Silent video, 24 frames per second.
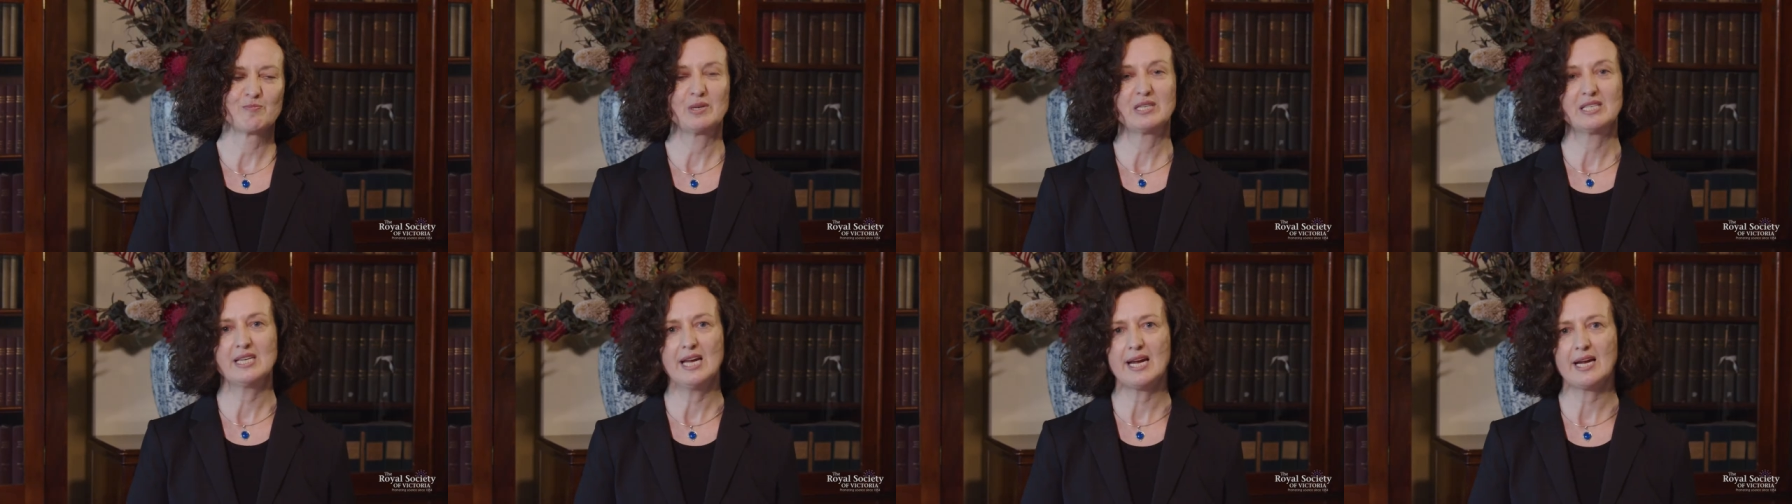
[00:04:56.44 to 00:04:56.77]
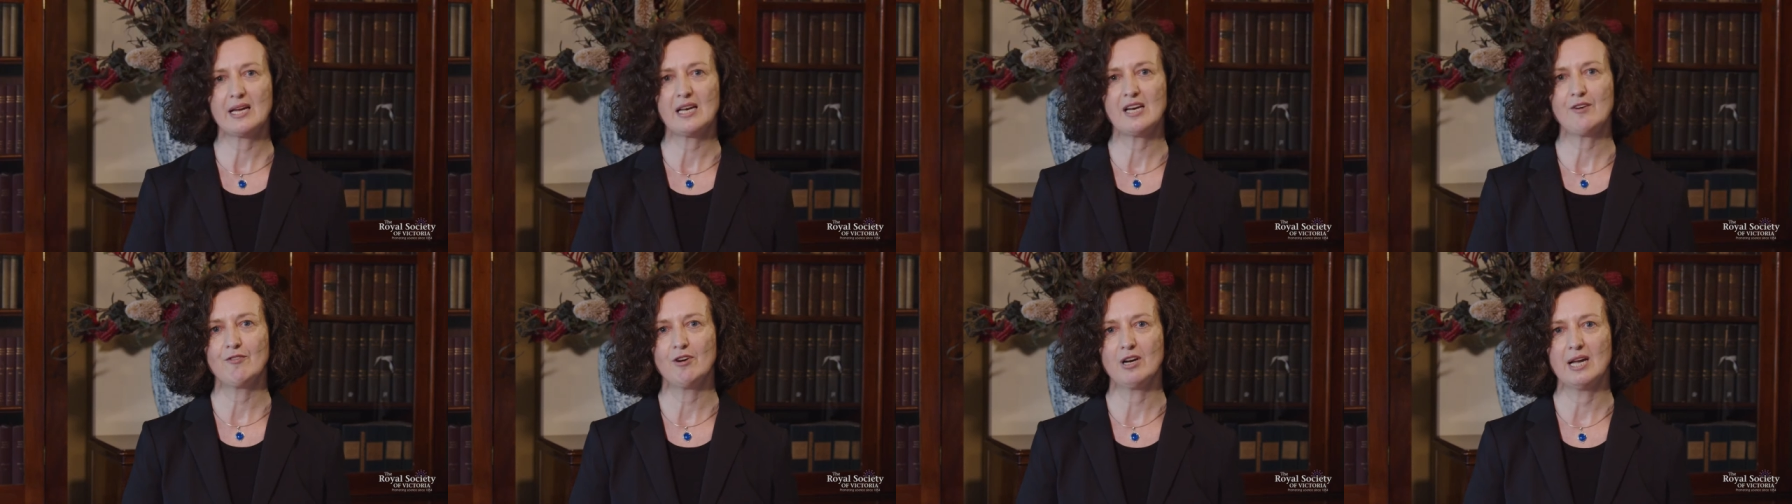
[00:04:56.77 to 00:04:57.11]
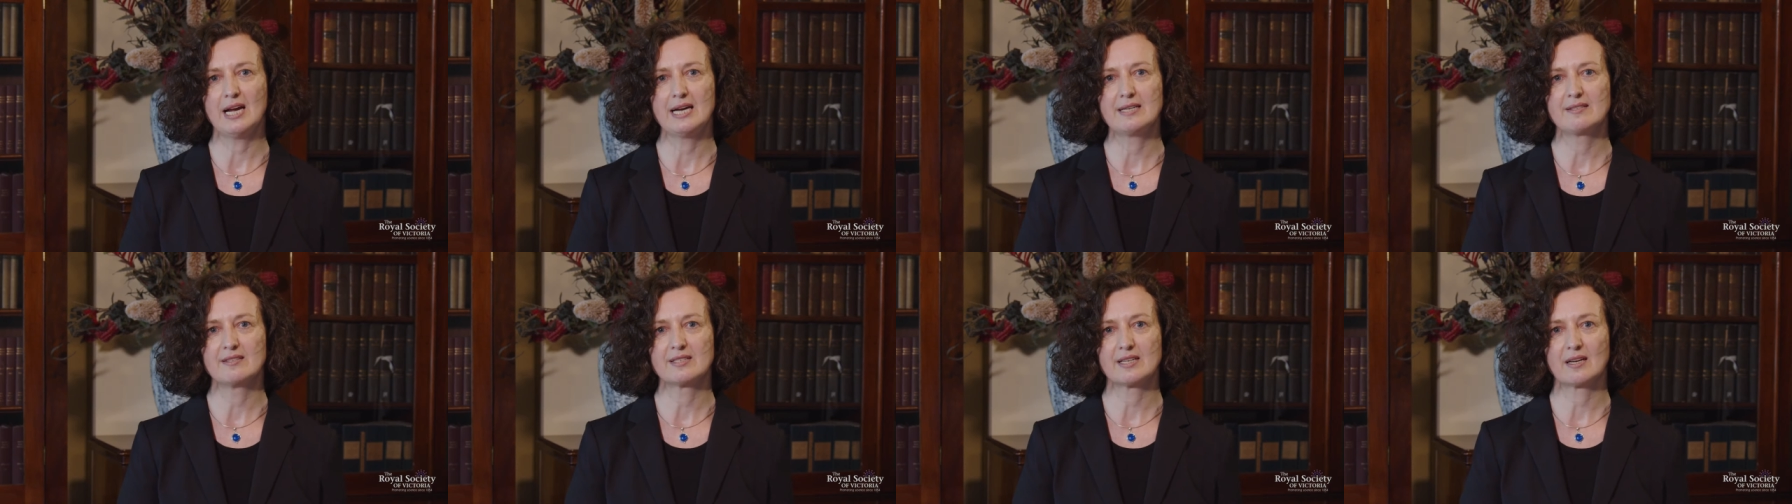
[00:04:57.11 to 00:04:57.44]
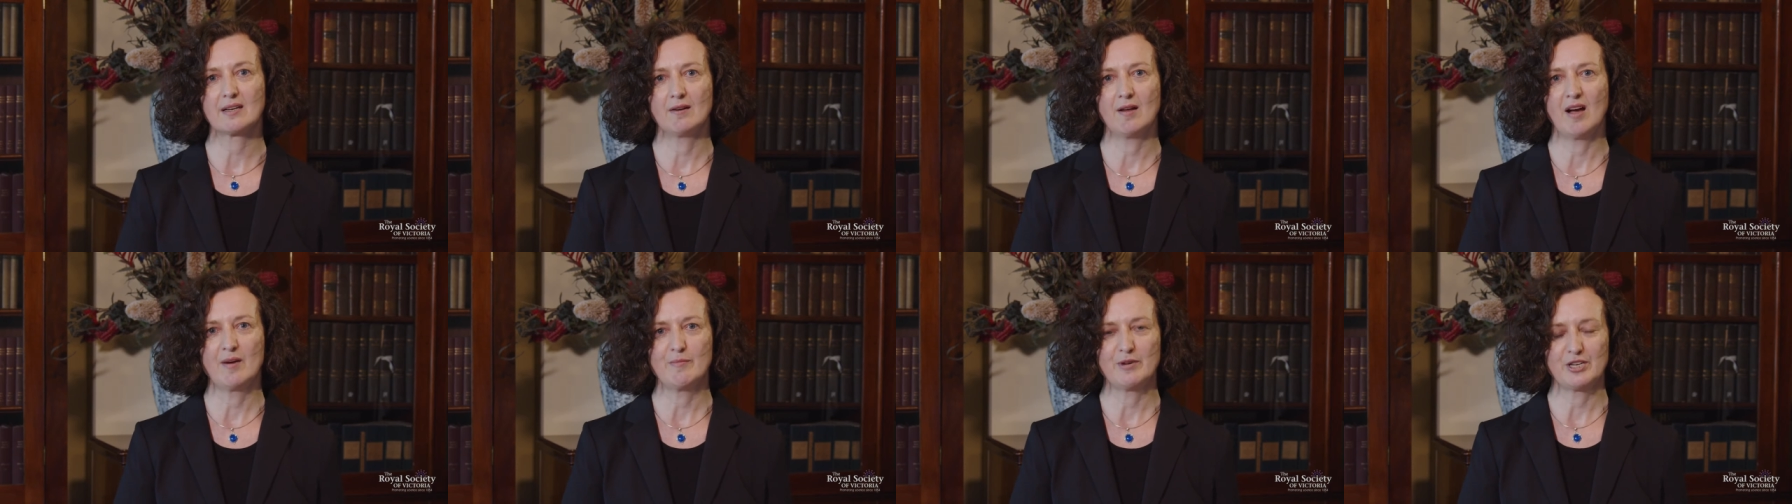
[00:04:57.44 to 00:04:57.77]
particularly related to
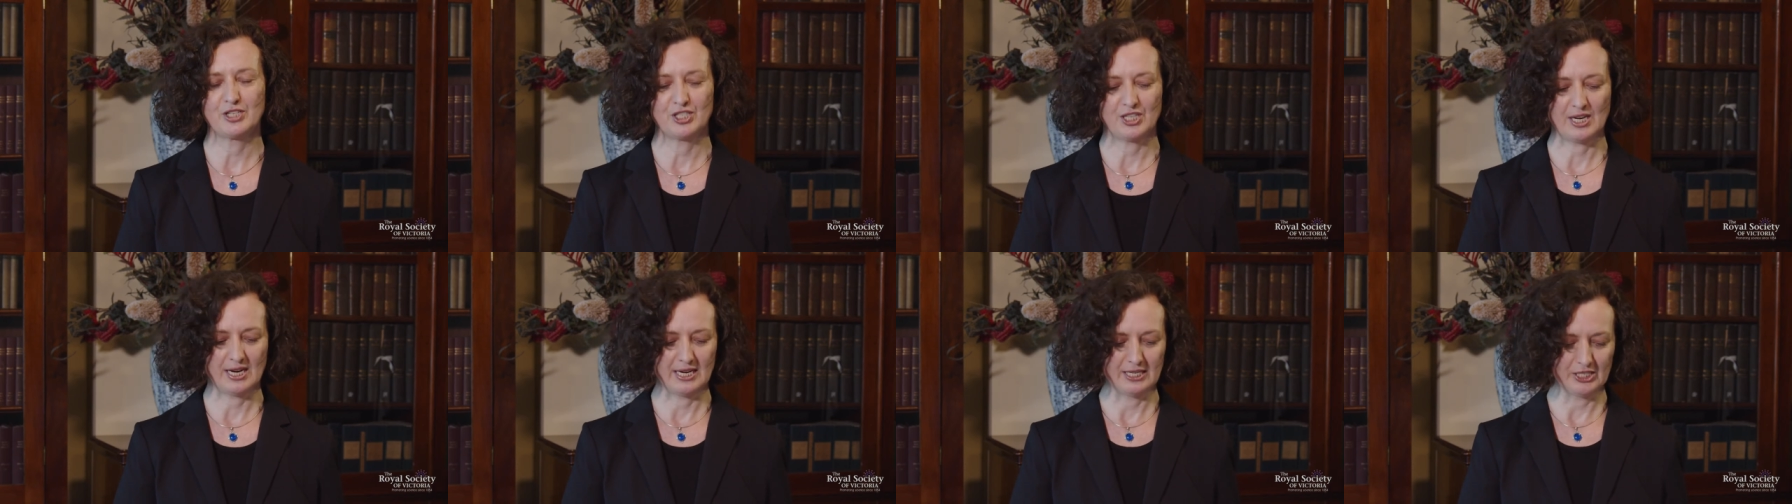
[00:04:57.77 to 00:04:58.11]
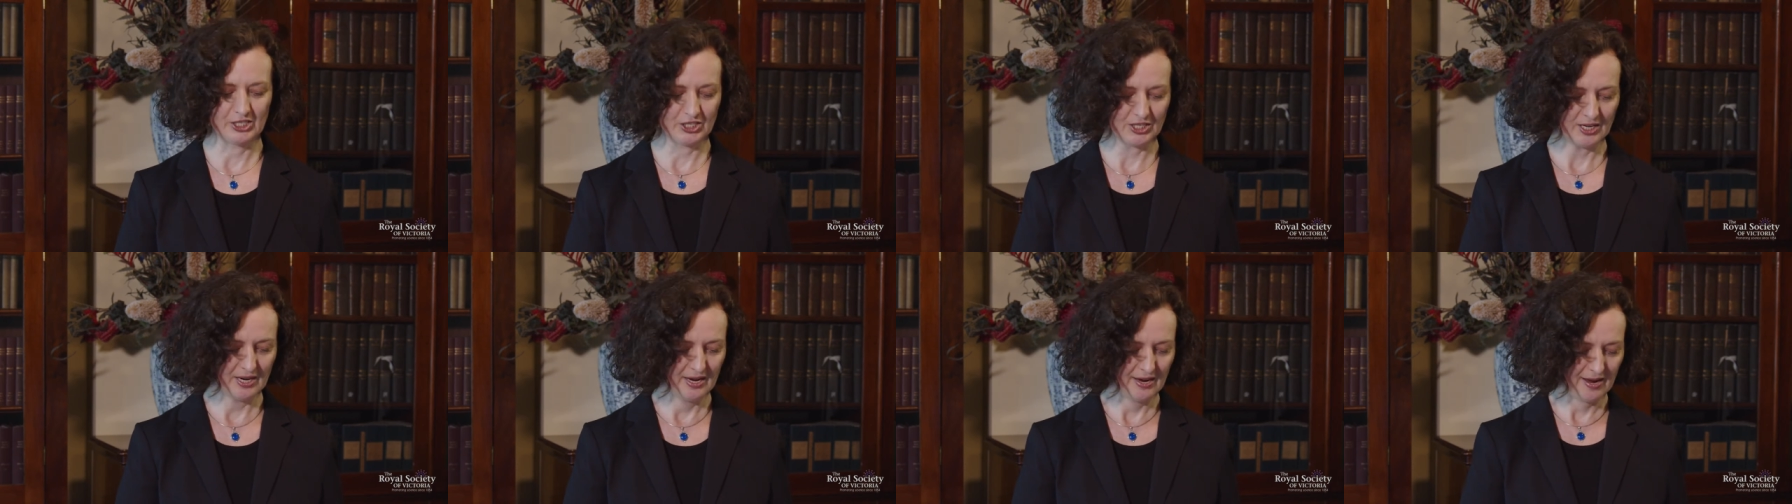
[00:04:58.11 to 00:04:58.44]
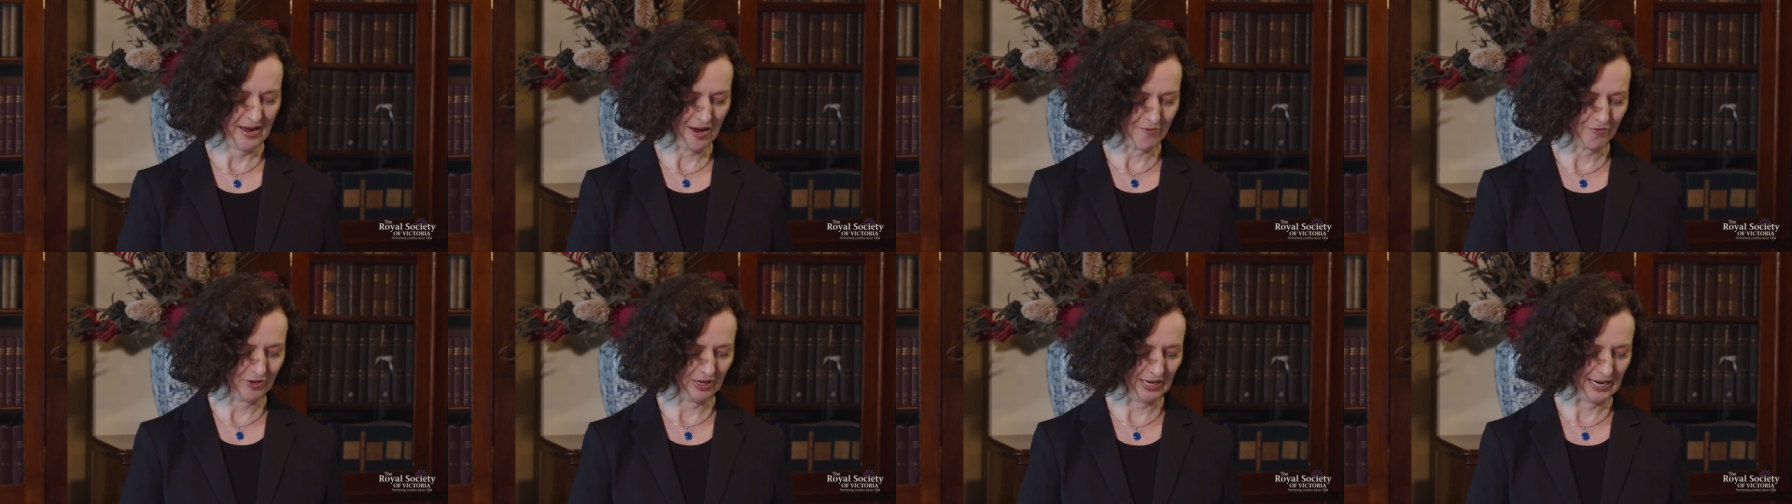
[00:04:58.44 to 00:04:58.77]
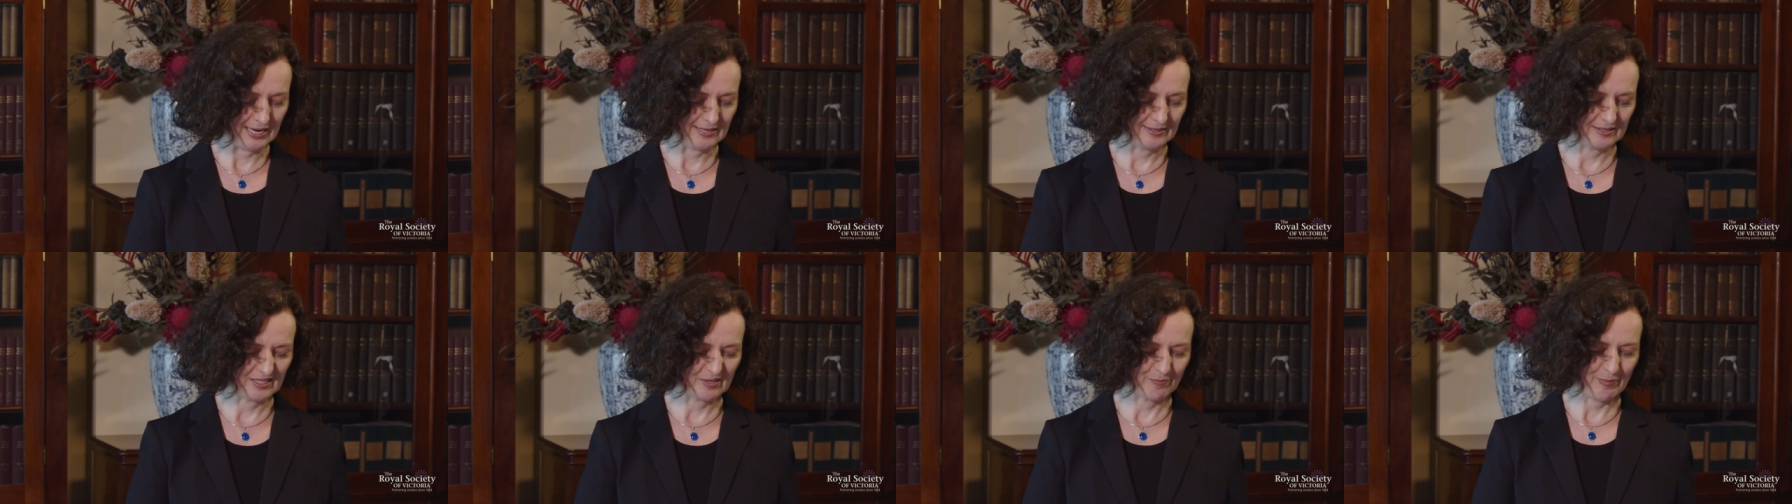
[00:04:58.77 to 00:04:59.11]
climate change and
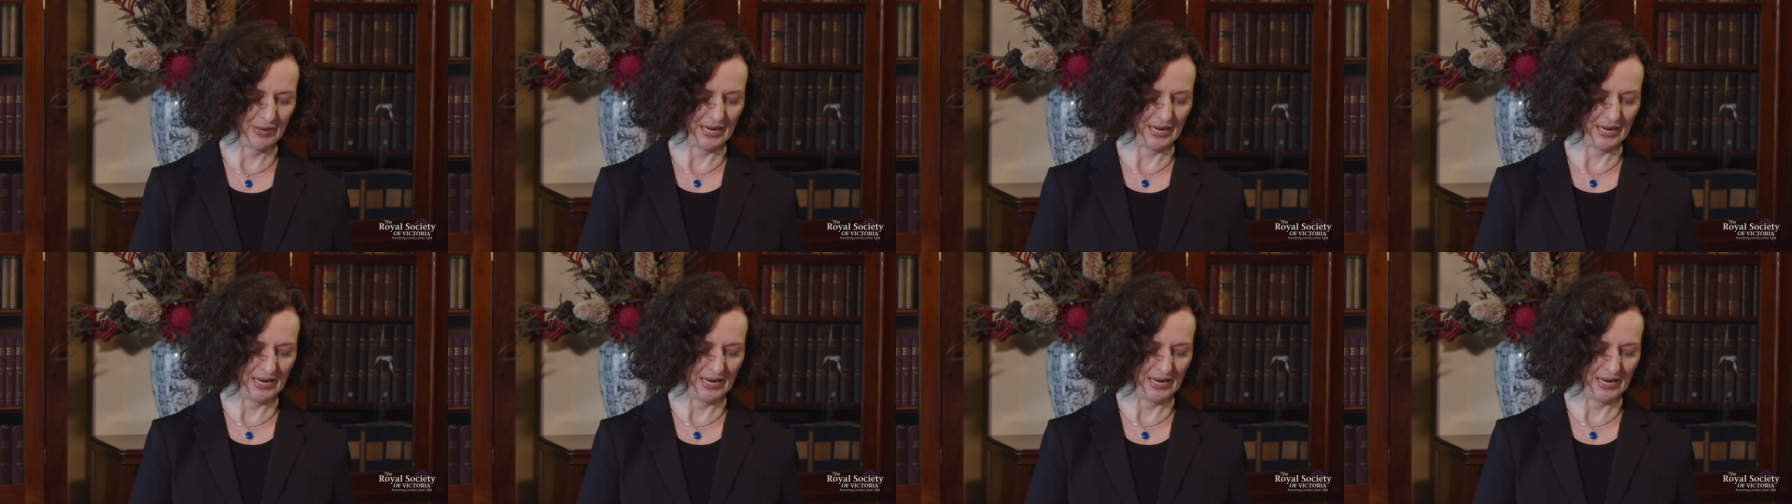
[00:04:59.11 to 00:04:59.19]
related to